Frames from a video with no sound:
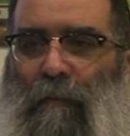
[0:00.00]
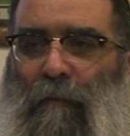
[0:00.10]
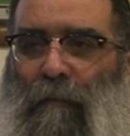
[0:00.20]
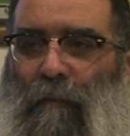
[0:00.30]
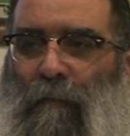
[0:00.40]

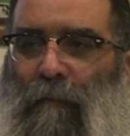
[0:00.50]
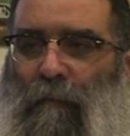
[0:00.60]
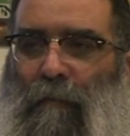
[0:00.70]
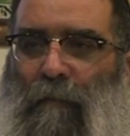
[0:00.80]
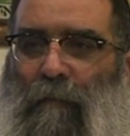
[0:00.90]

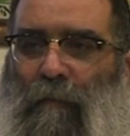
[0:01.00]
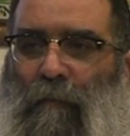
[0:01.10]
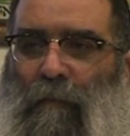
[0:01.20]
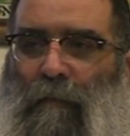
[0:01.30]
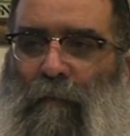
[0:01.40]

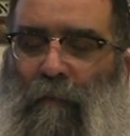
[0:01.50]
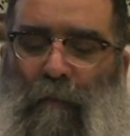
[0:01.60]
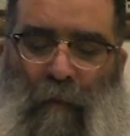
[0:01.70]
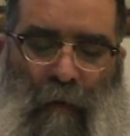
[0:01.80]
No one is speaking in this clip.